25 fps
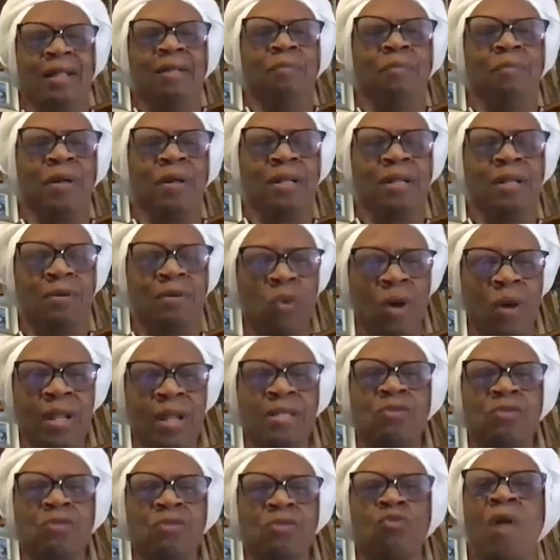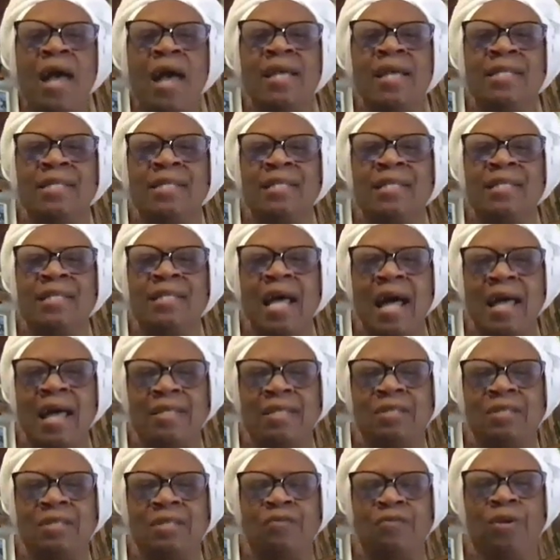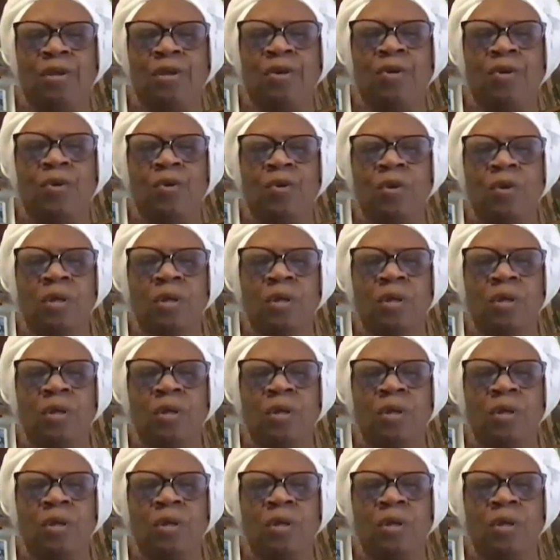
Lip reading: But what is right sized for you?